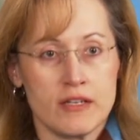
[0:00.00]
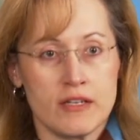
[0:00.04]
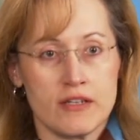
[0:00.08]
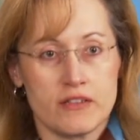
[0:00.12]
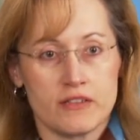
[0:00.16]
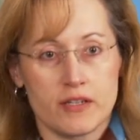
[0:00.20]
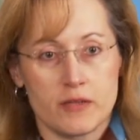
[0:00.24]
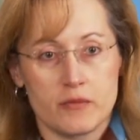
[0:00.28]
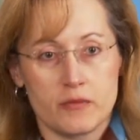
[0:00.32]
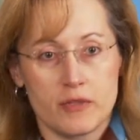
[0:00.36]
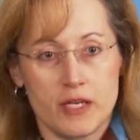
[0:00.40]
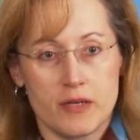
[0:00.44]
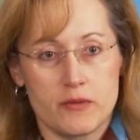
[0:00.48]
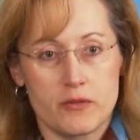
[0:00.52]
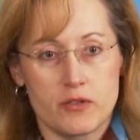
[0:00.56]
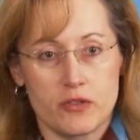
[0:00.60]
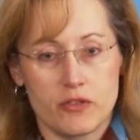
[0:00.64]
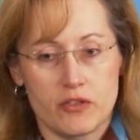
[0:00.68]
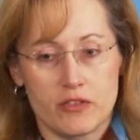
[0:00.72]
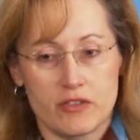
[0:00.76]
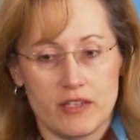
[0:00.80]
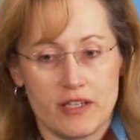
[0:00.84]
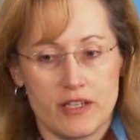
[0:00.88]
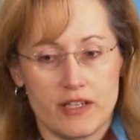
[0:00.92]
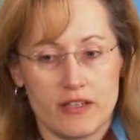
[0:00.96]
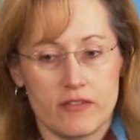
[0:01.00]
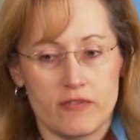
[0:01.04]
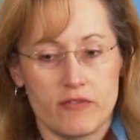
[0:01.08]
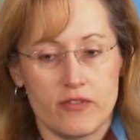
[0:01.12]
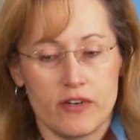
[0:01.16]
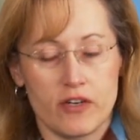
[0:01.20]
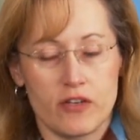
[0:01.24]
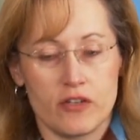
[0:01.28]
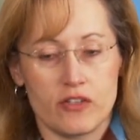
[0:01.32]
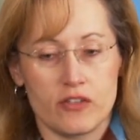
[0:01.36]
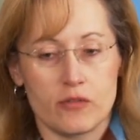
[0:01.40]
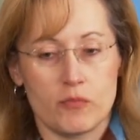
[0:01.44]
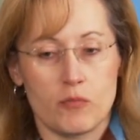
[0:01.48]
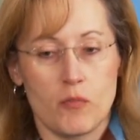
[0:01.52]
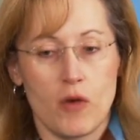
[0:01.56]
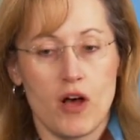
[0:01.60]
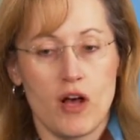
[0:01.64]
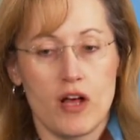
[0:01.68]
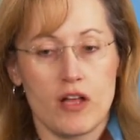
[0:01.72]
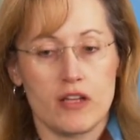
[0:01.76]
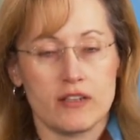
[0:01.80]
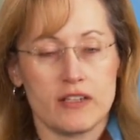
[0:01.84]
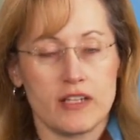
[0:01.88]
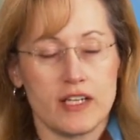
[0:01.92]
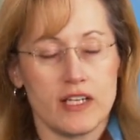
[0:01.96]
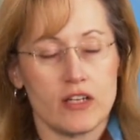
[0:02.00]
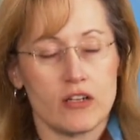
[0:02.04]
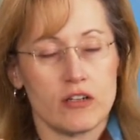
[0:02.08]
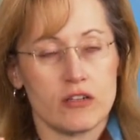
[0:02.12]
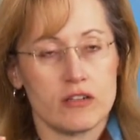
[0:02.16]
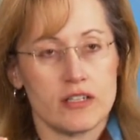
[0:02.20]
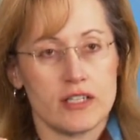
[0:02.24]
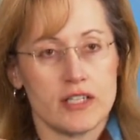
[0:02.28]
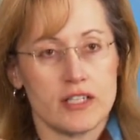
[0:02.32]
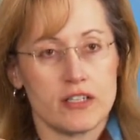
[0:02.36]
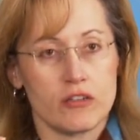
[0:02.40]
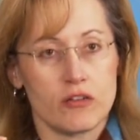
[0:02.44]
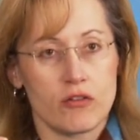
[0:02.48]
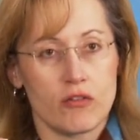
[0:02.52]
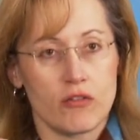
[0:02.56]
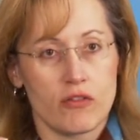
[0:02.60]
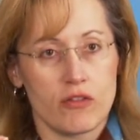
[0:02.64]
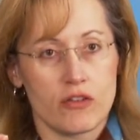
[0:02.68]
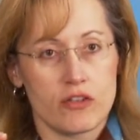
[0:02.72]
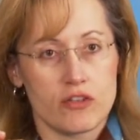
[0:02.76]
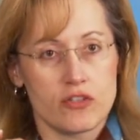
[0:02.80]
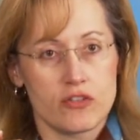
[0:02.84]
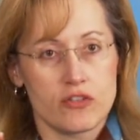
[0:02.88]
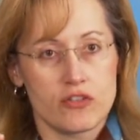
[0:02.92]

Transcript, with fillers: sometimes you can take a very small needle into the